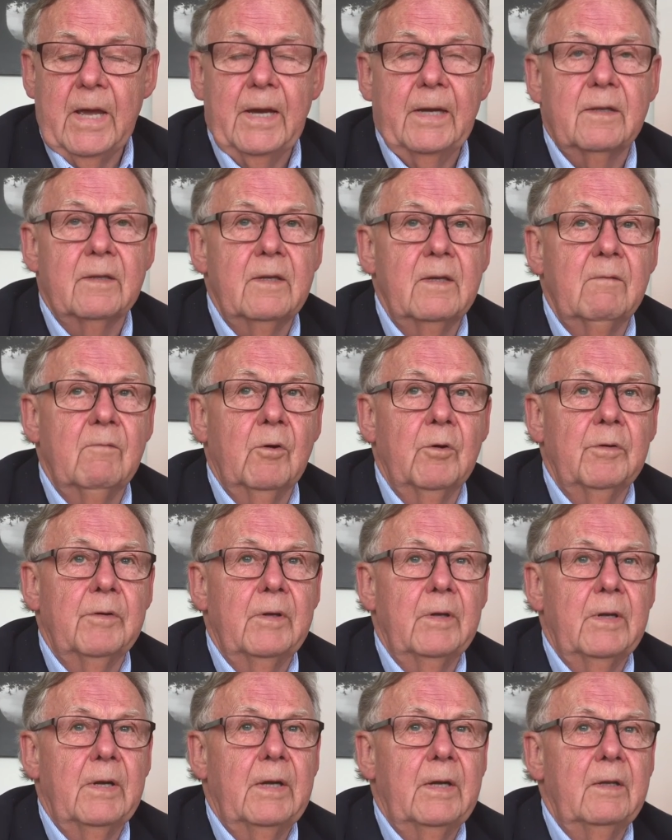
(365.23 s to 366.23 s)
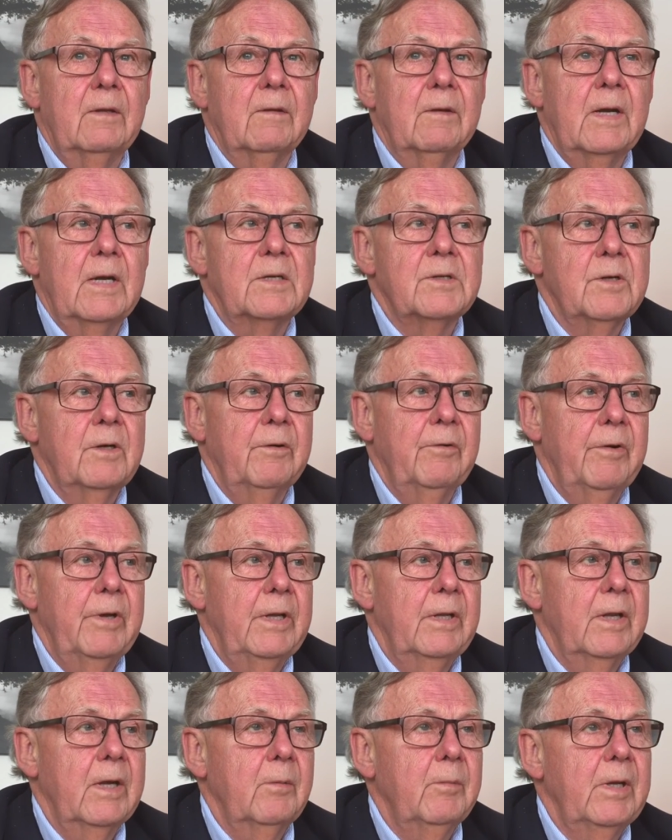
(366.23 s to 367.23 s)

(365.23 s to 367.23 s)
active on the international arena.